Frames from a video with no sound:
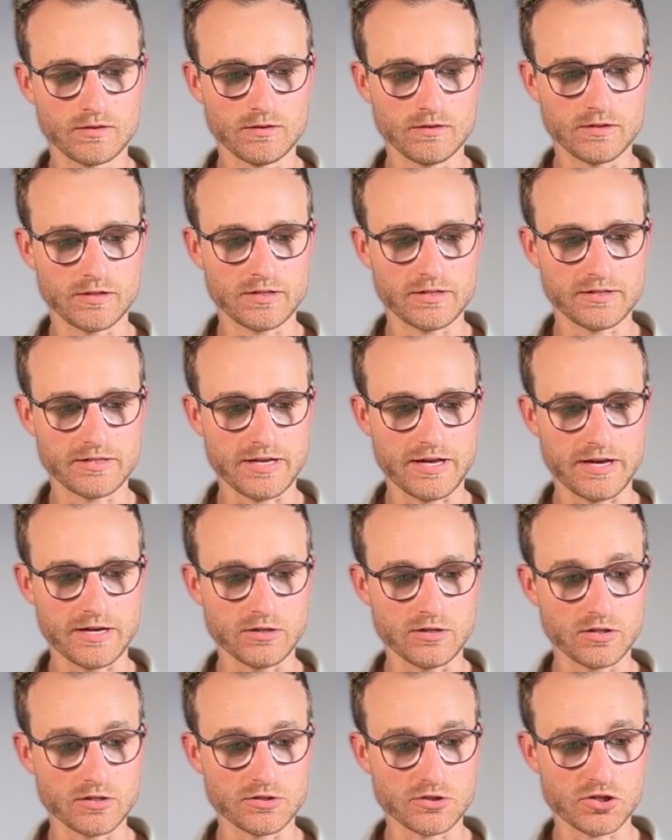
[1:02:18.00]
Look at that and
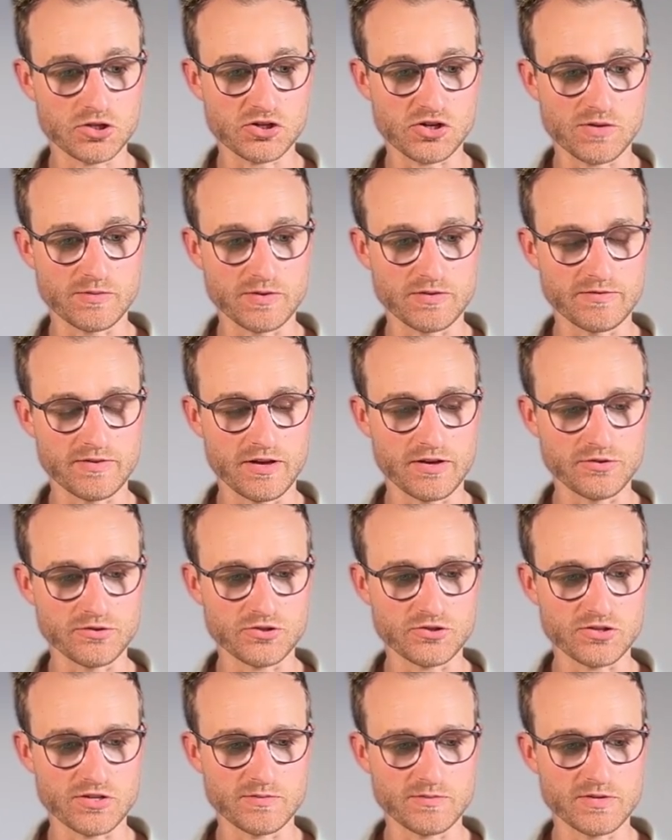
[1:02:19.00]
look at the streaming value.
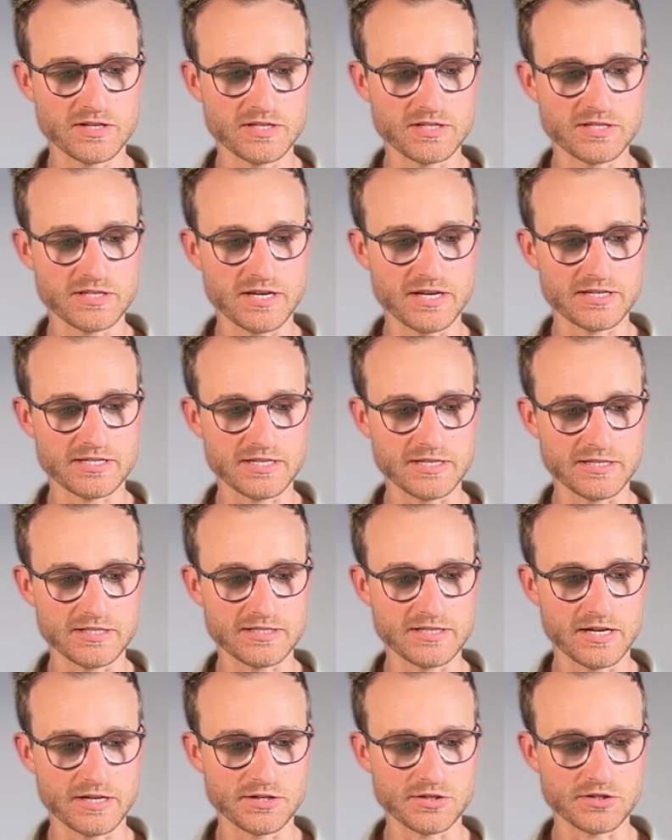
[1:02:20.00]
Streaming is yes, is
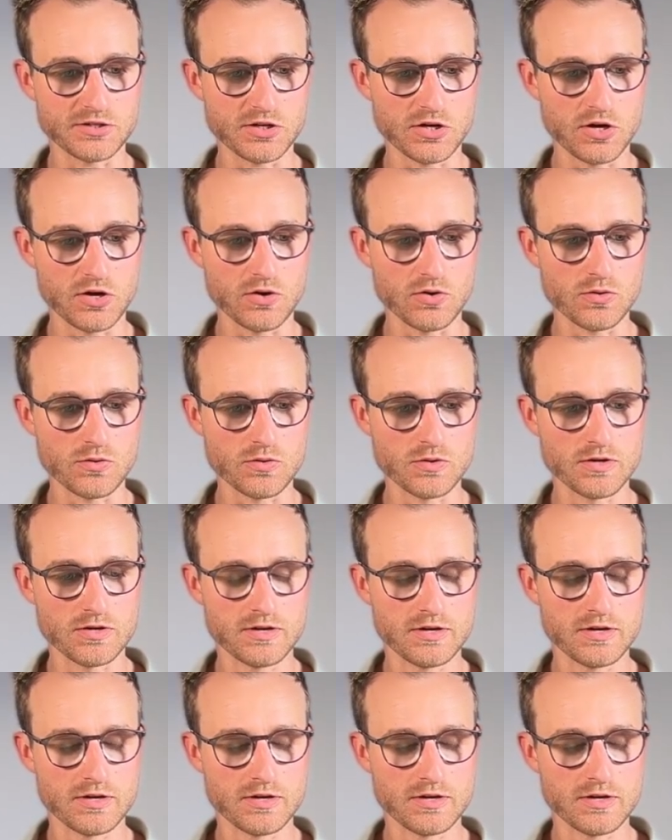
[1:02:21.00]
done is no.